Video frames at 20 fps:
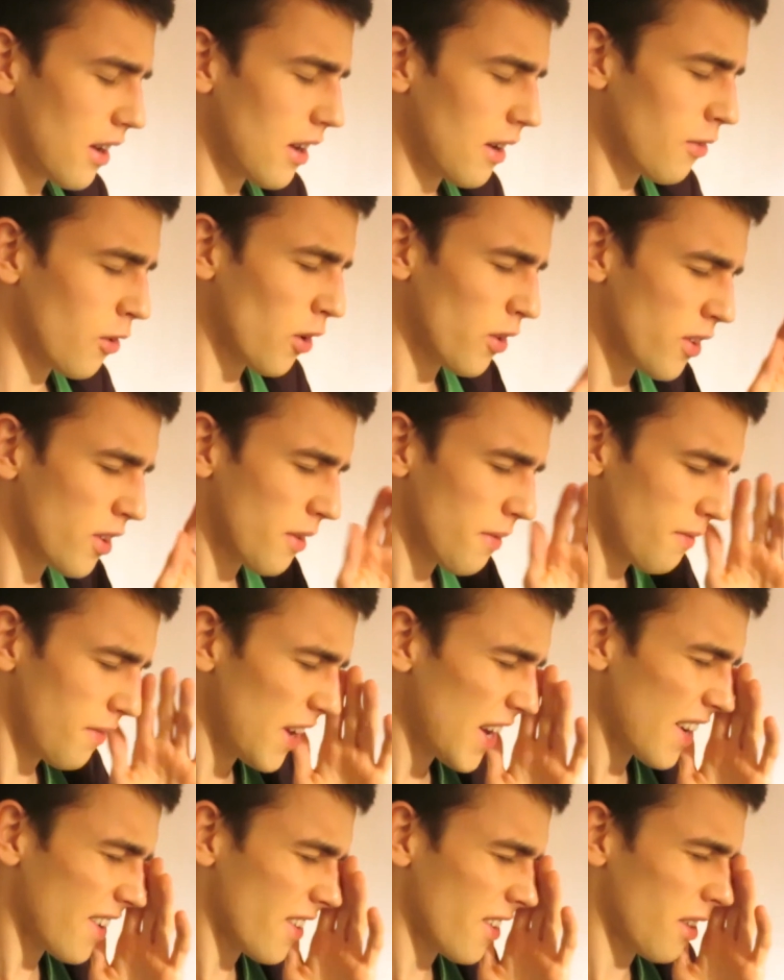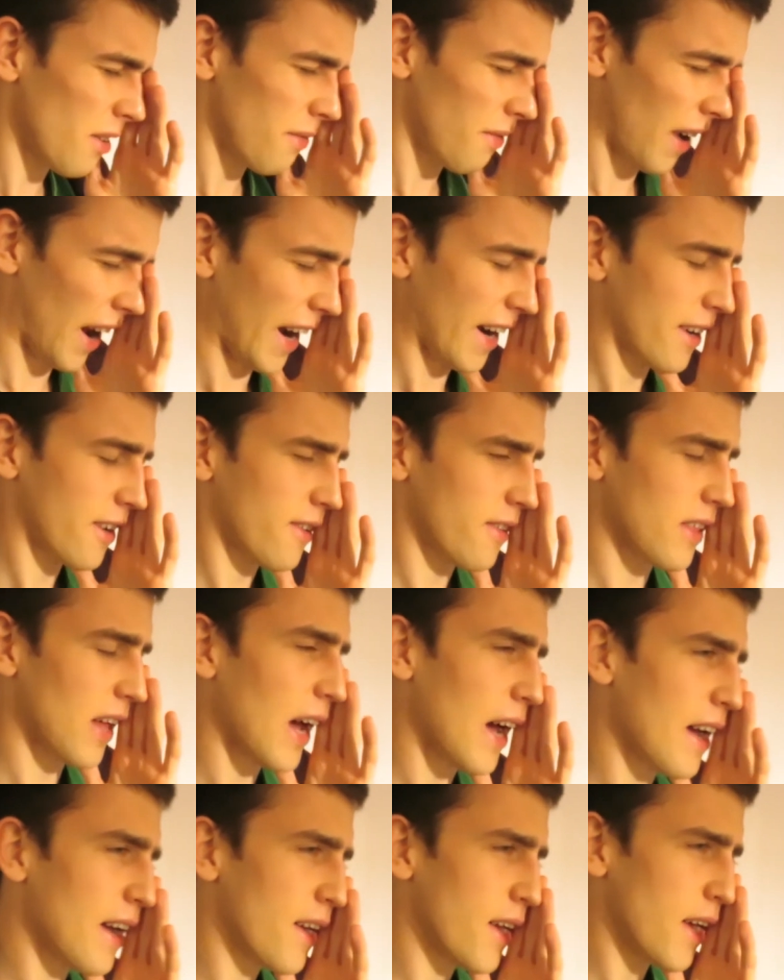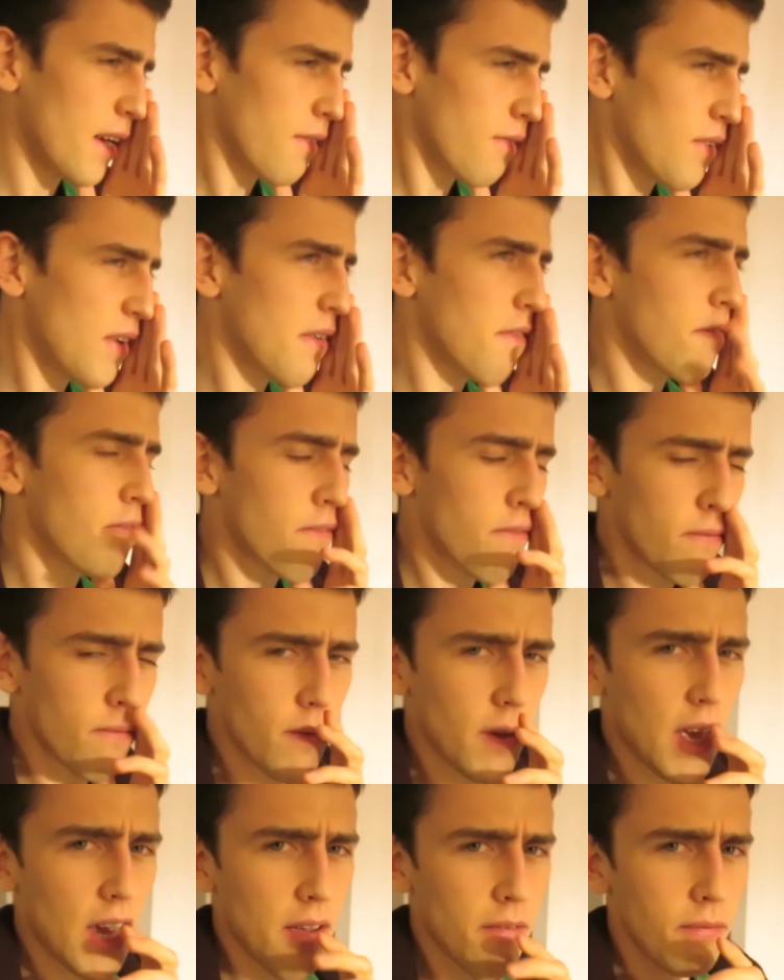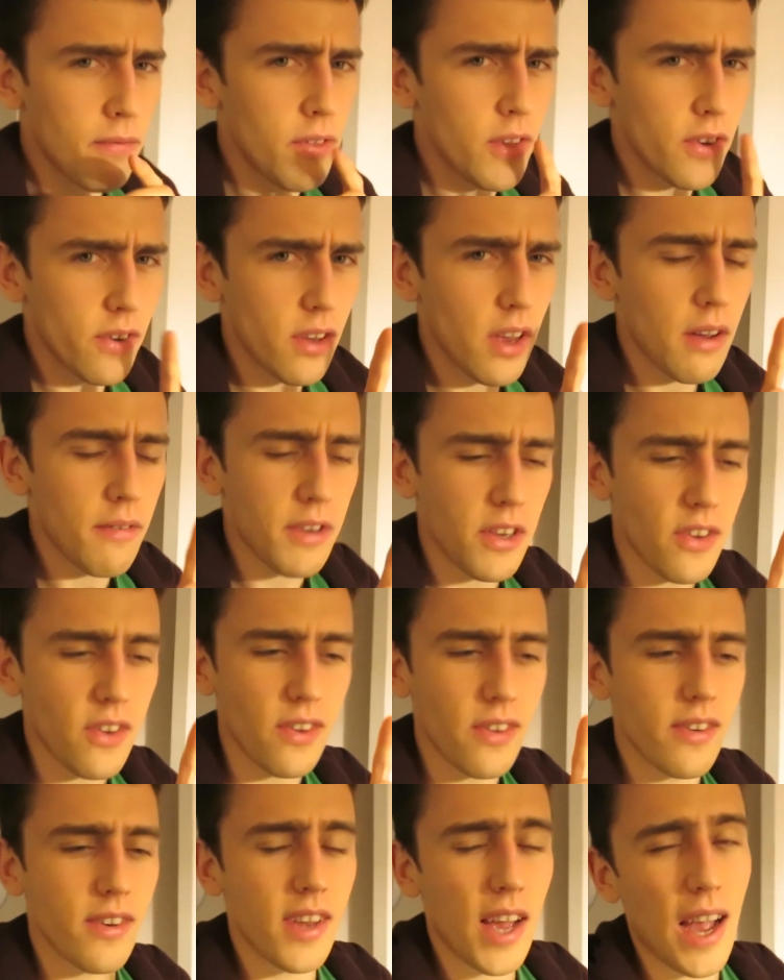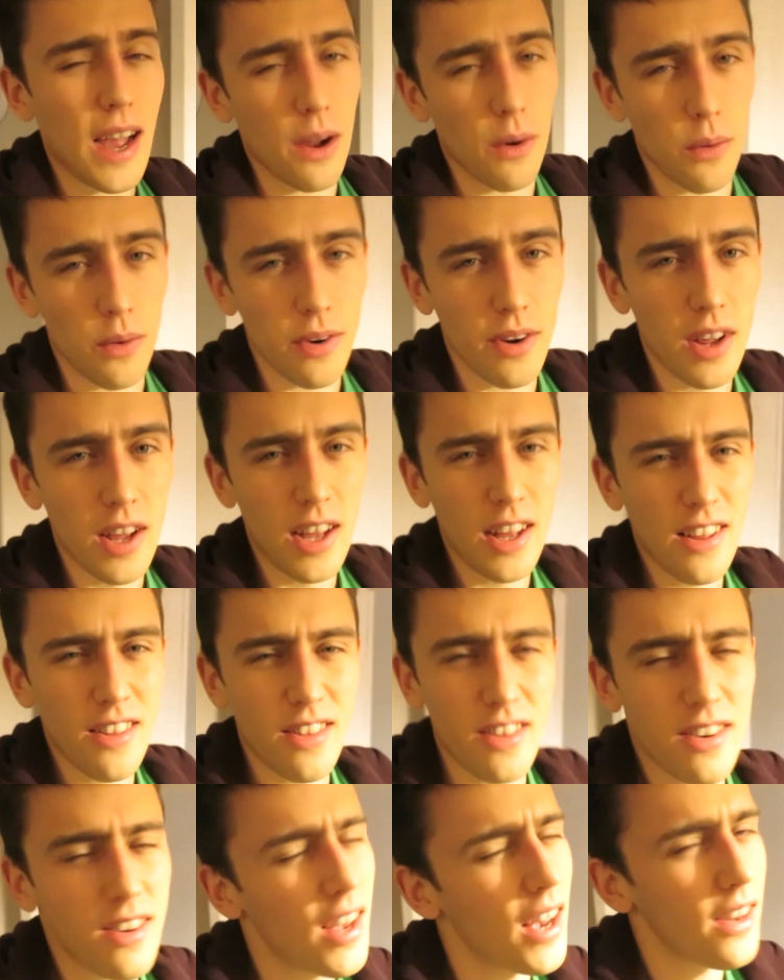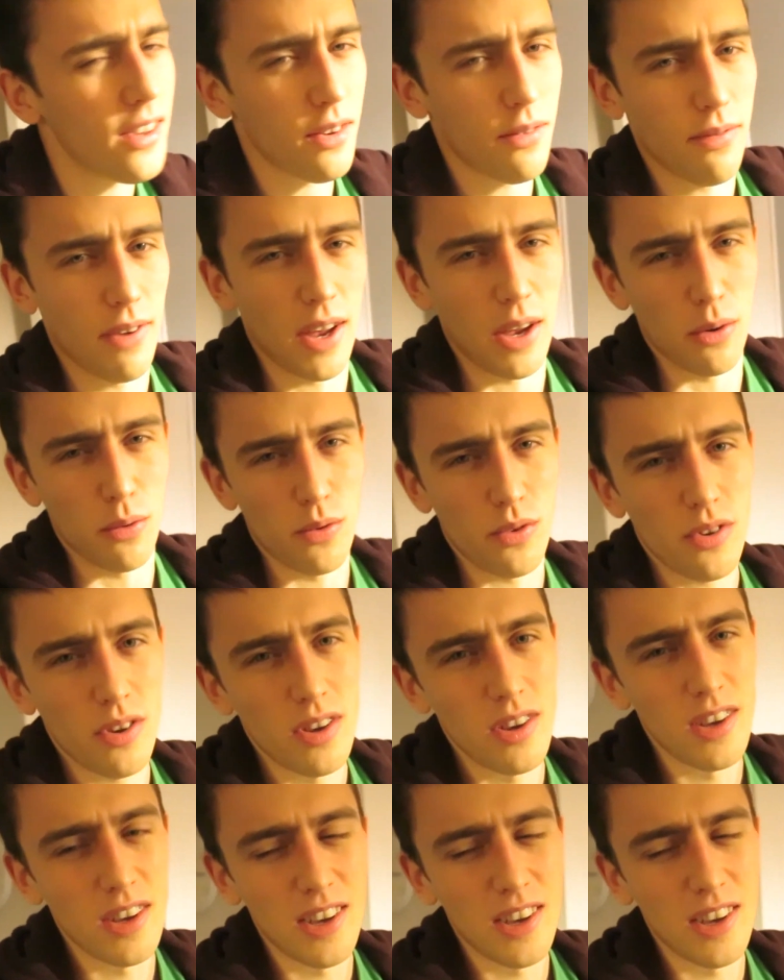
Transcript: I've got to fix the fact that if it if the service is down, the test fails.